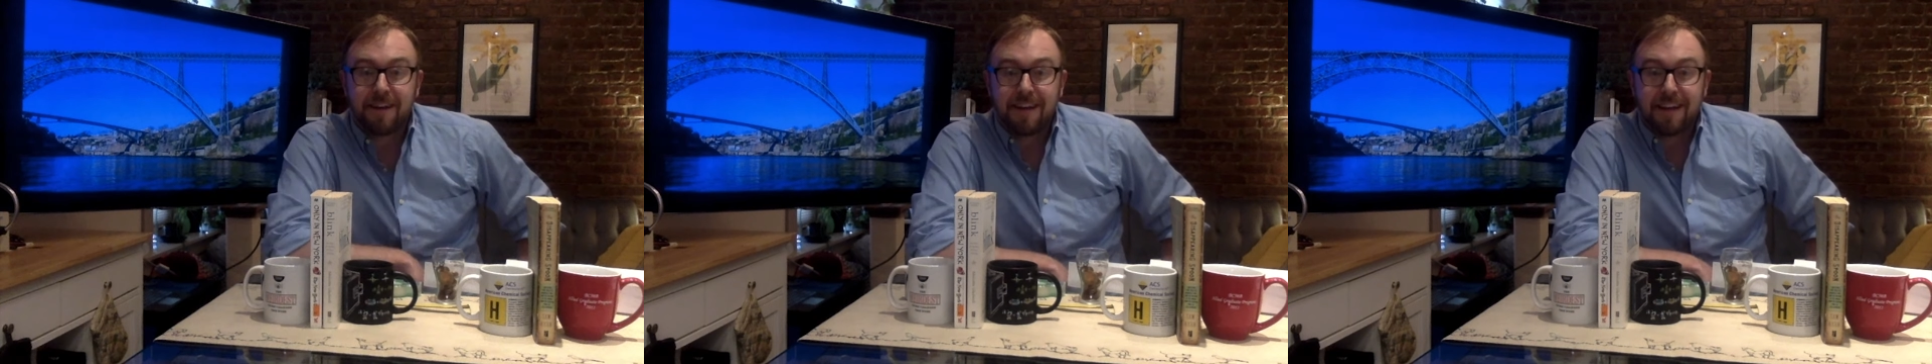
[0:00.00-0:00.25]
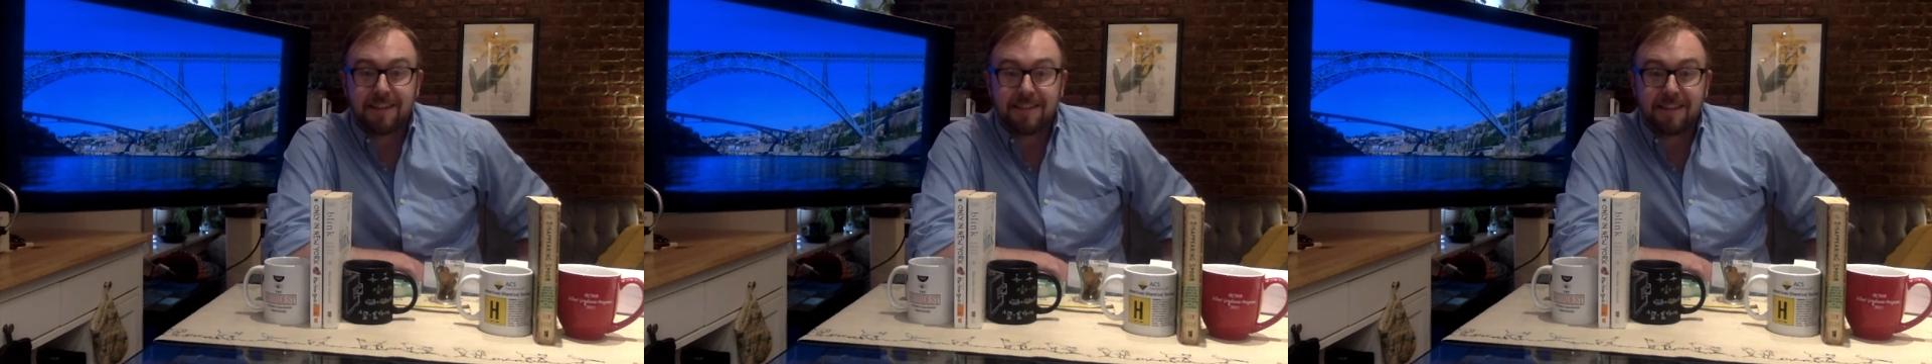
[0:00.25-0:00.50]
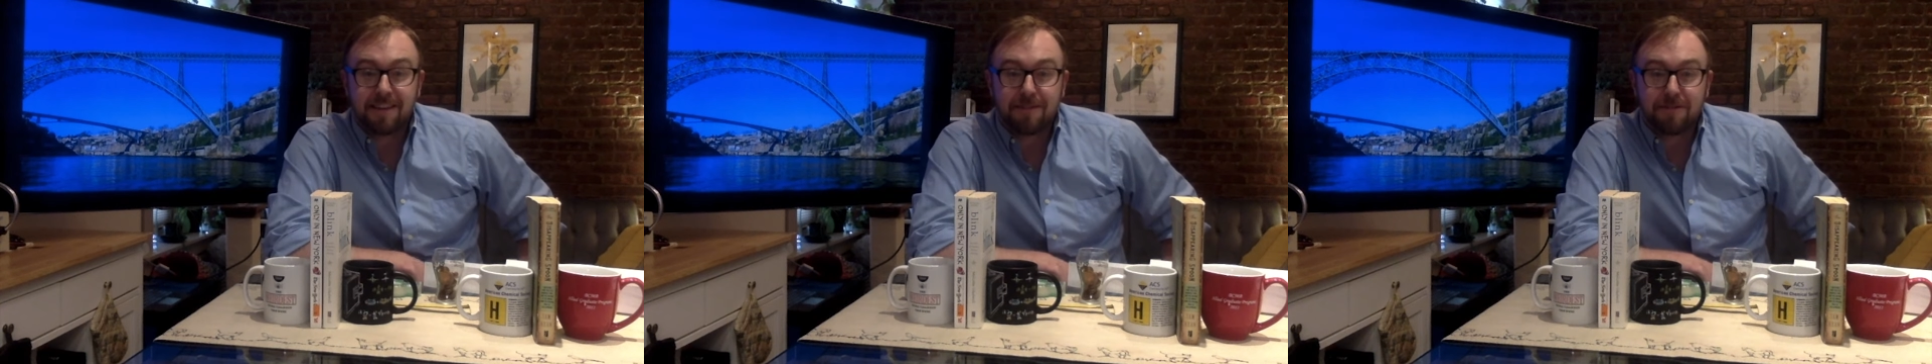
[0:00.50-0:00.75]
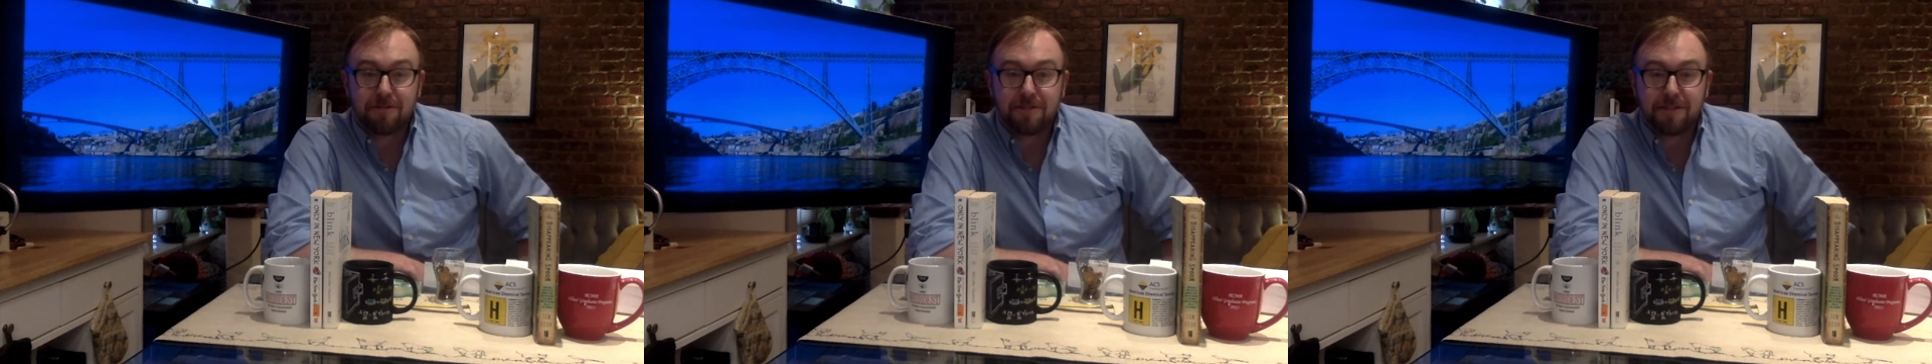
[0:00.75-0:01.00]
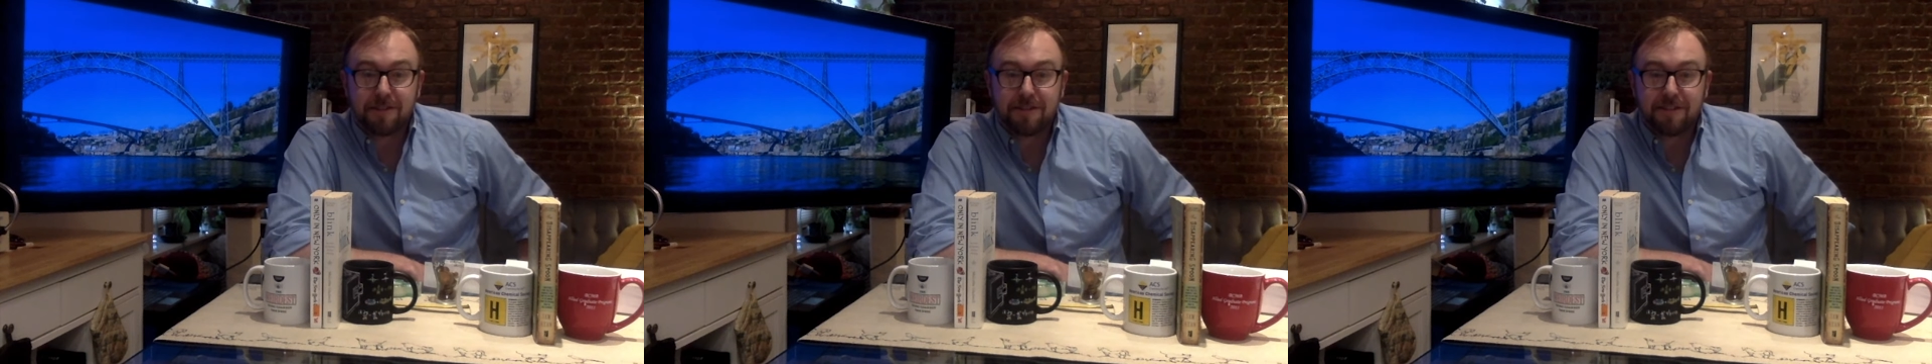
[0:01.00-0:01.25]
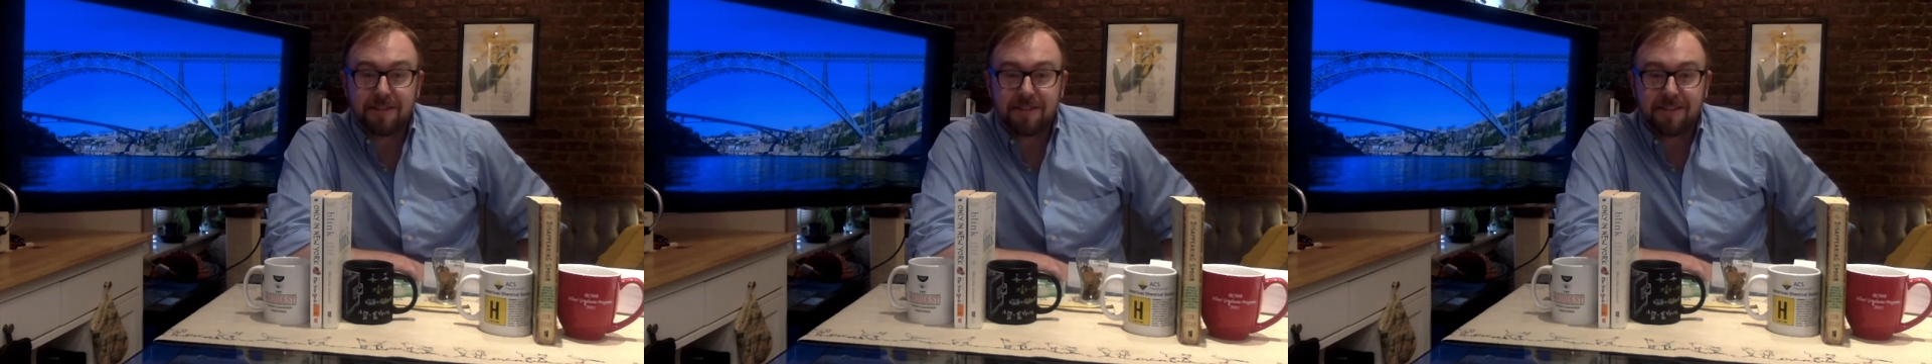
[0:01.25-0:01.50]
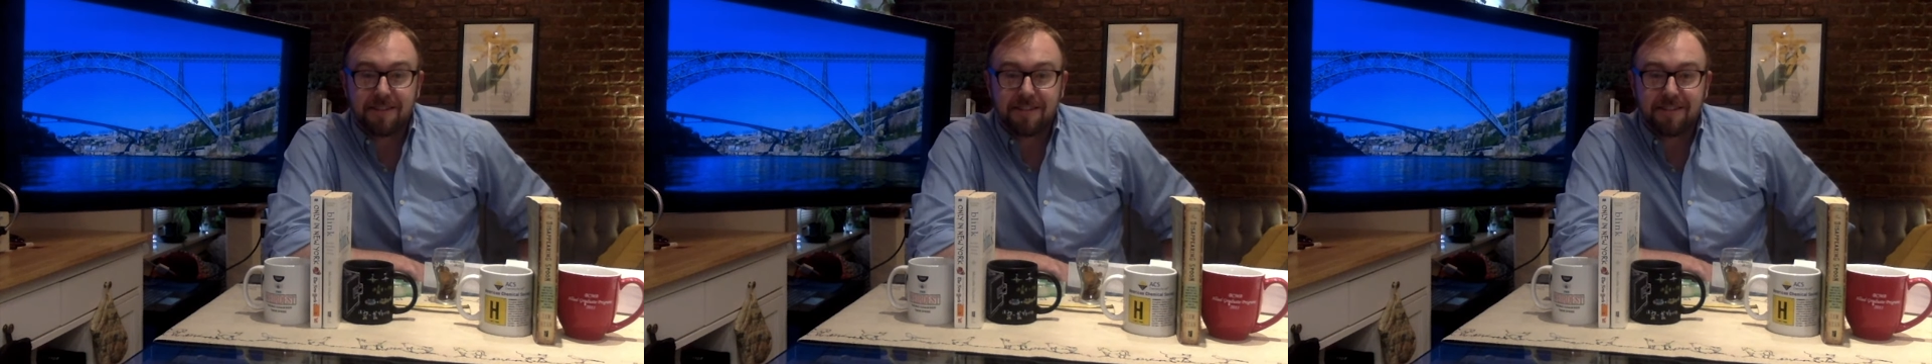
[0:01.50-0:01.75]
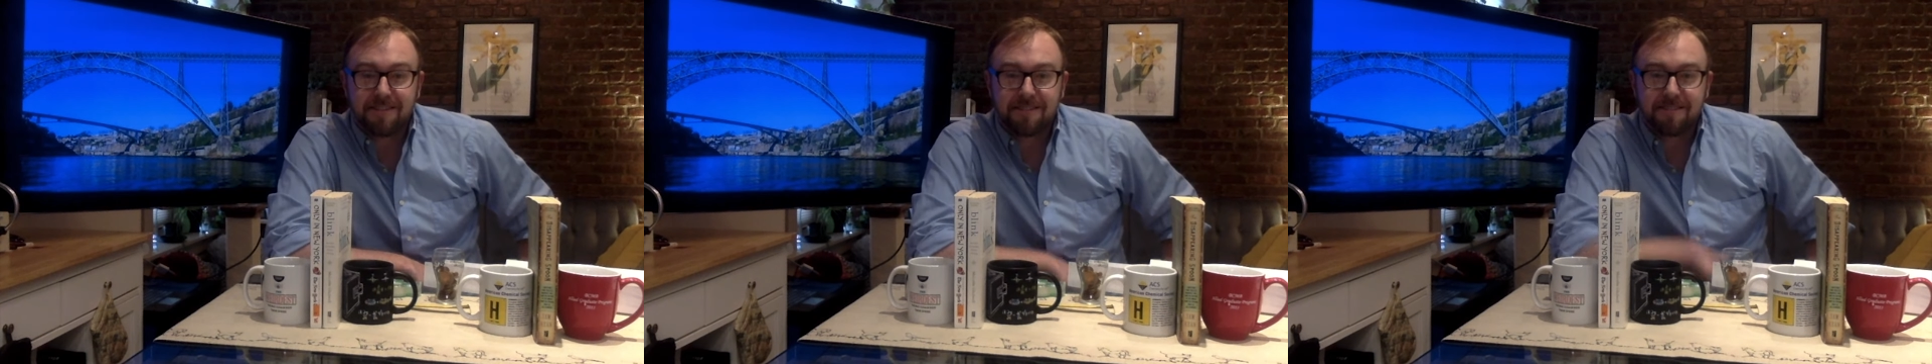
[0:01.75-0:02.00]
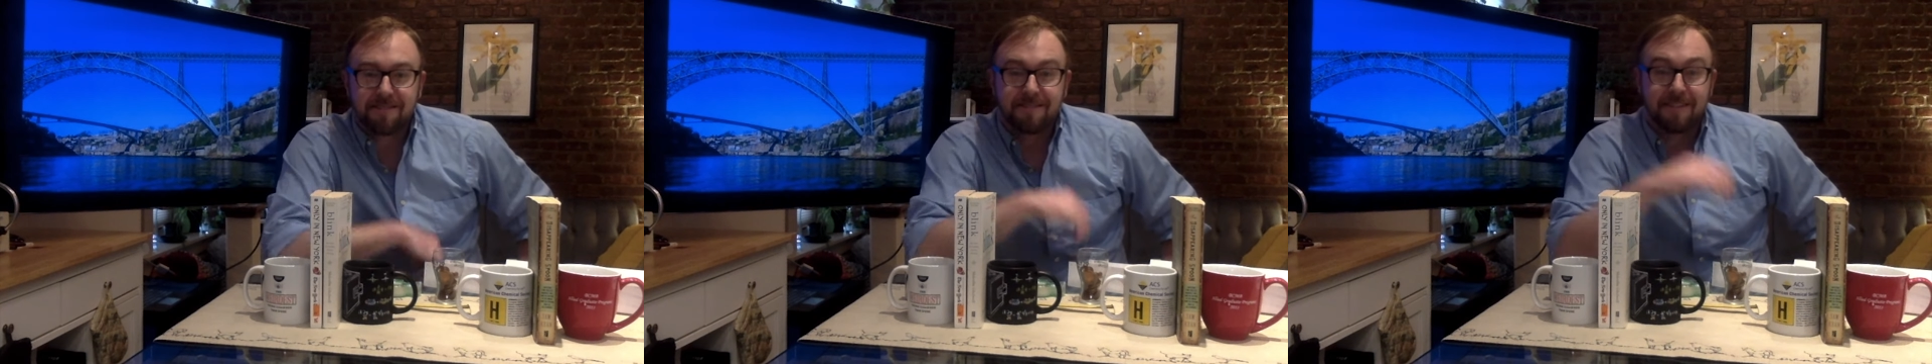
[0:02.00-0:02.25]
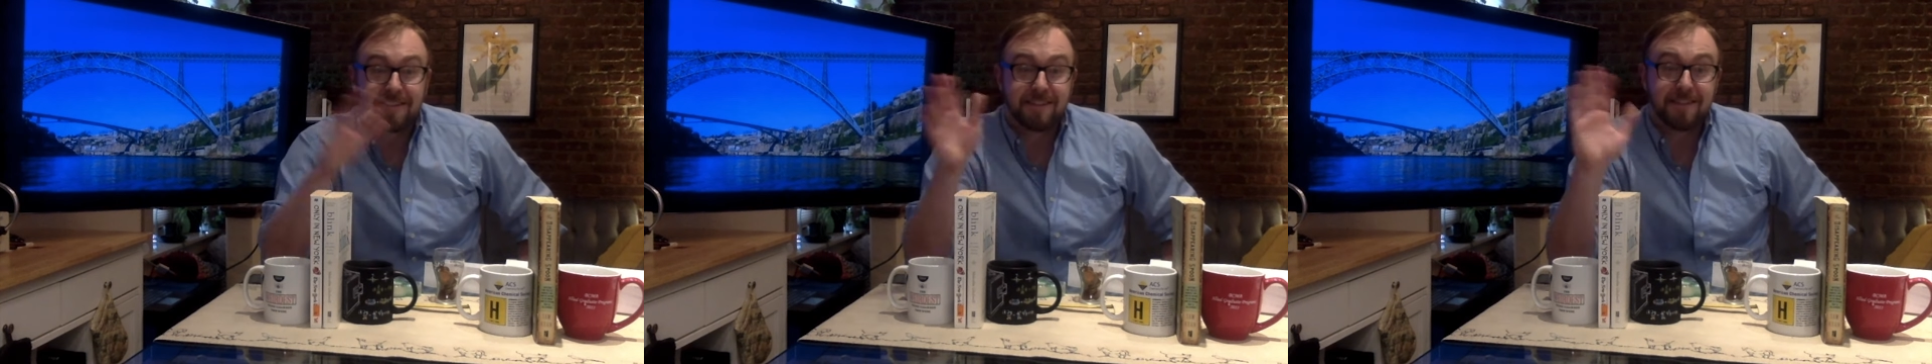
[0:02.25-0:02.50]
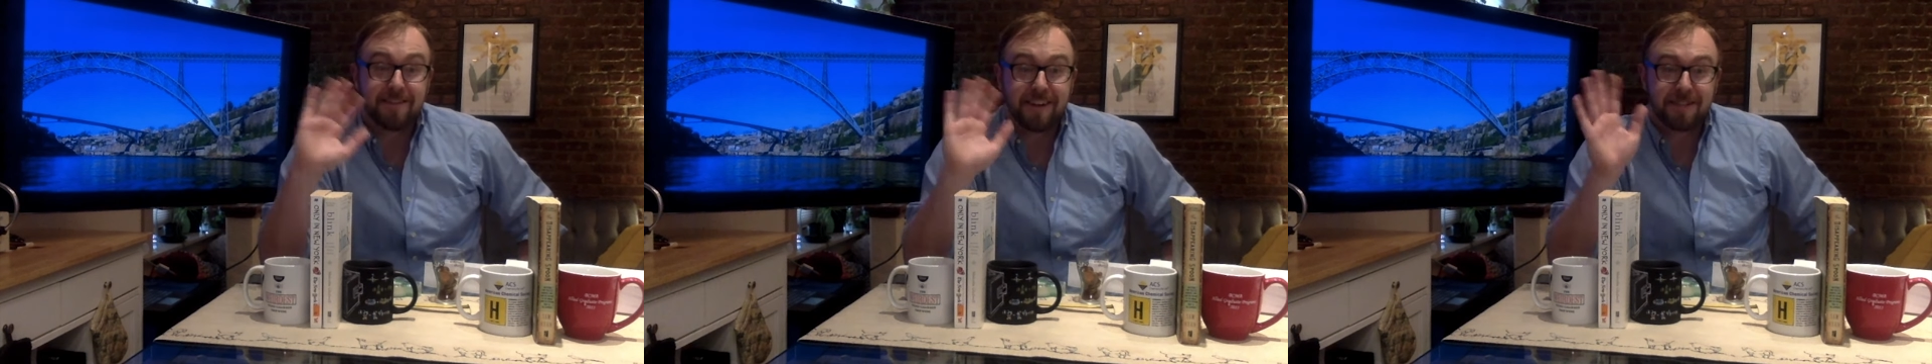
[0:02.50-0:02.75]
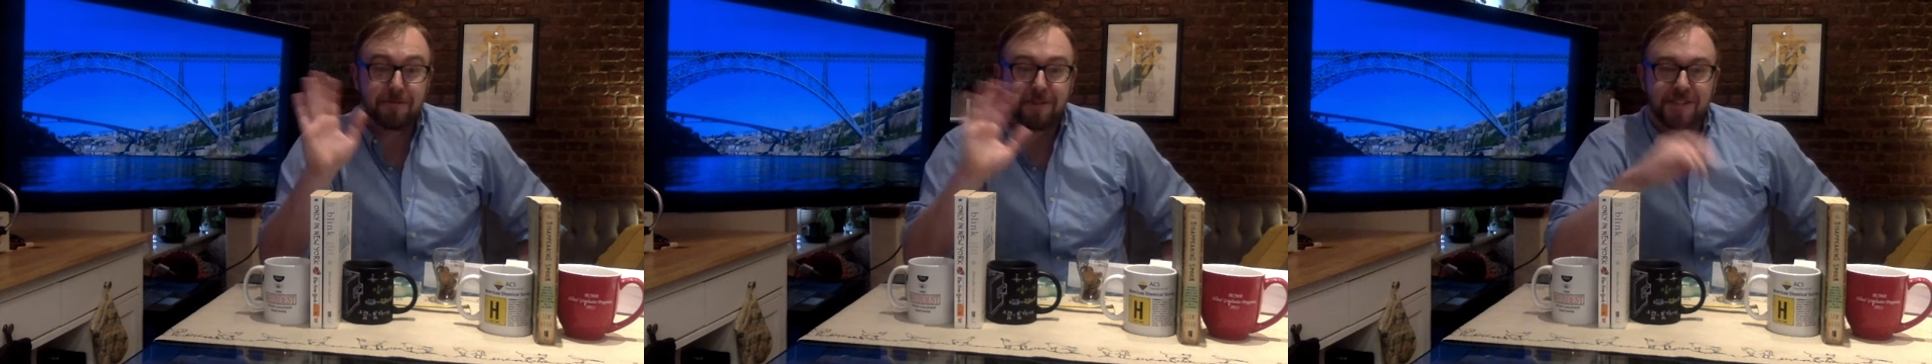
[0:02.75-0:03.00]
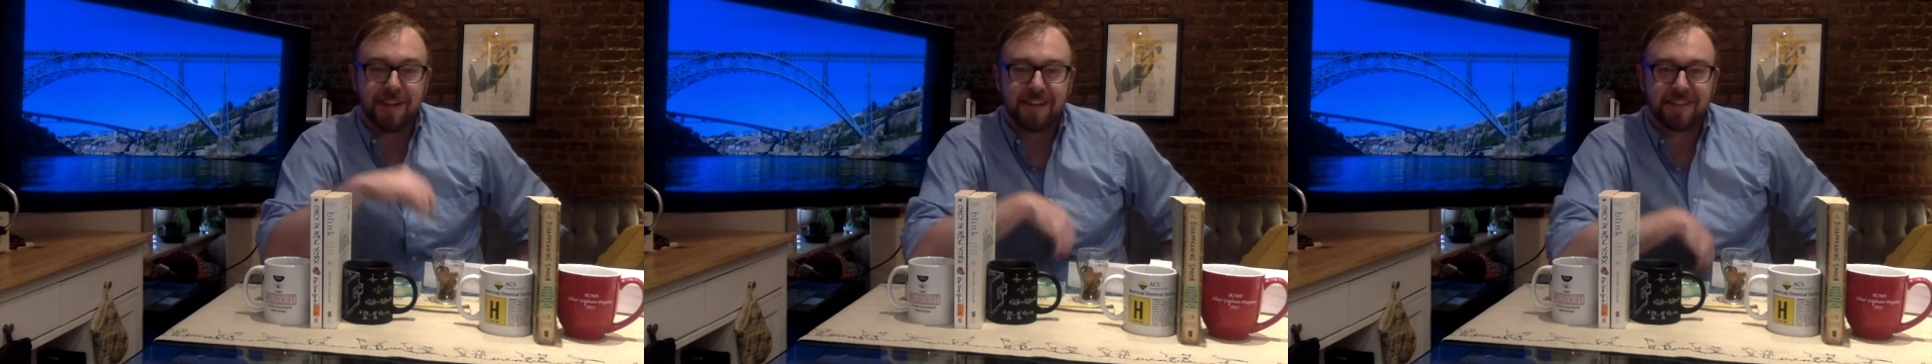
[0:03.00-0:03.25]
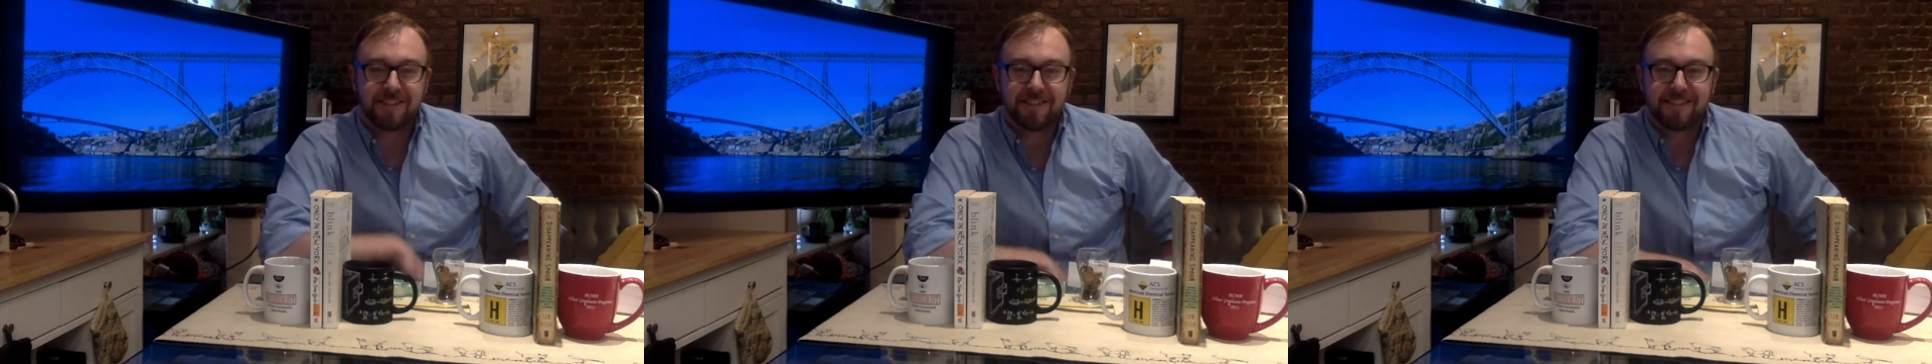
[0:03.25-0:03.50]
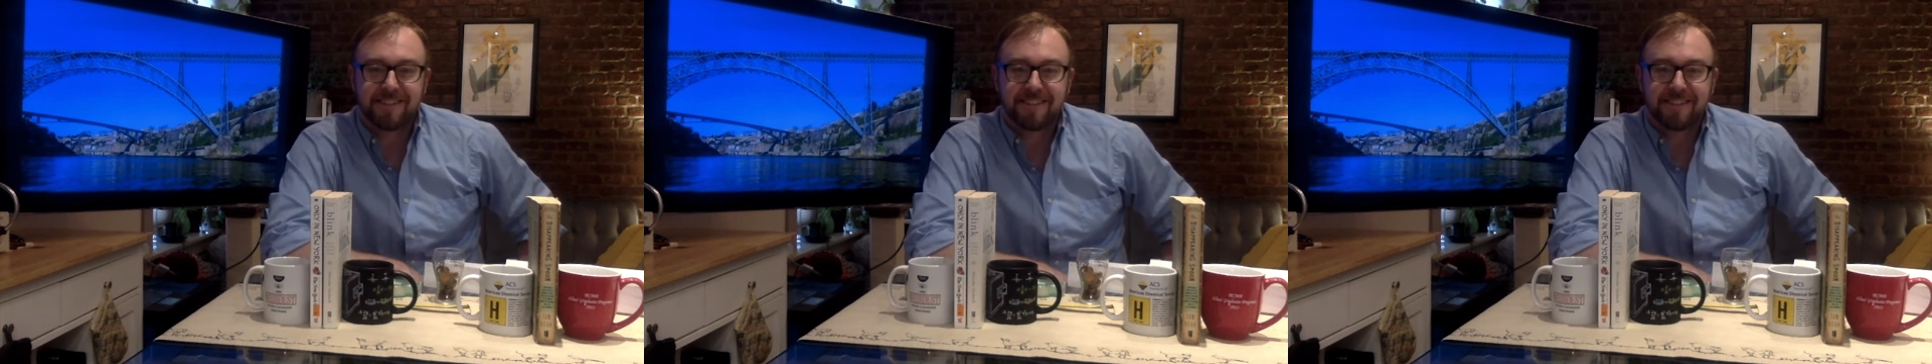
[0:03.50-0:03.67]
and send us your results. See you at next week's challenge.